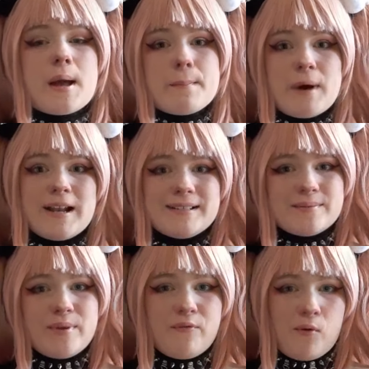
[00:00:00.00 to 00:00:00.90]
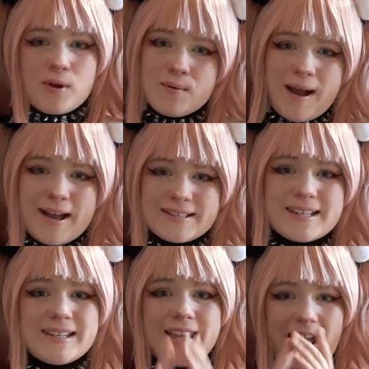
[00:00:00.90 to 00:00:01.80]
But before you ask,
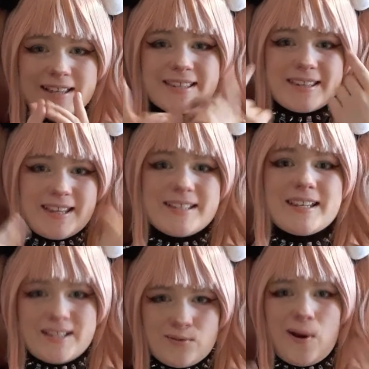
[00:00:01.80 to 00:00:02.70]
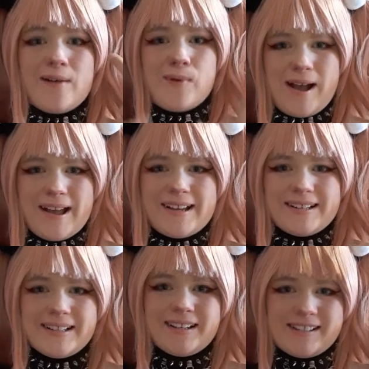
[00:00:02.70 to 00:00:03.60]
yes, this is the right way.
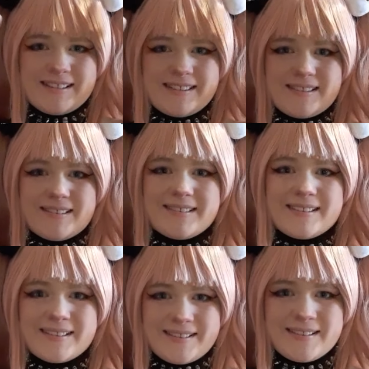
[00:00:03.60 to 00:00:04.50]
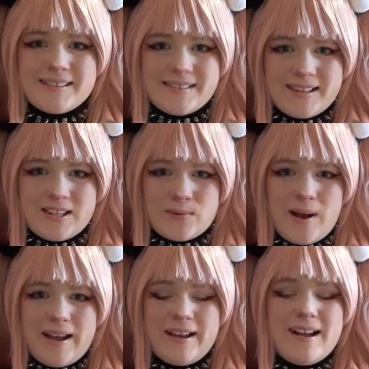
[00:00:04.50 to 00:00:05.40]
It is this
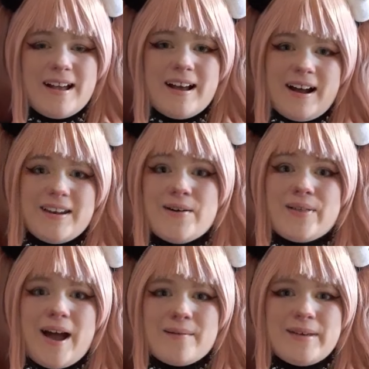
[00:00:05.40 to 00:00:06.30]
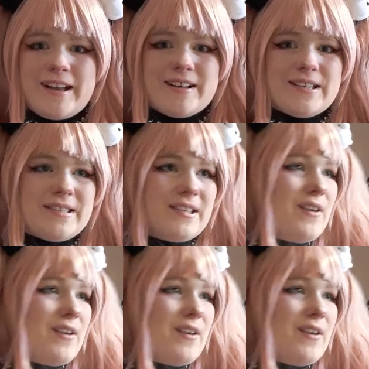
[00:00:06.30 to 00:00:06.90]
way. I know that because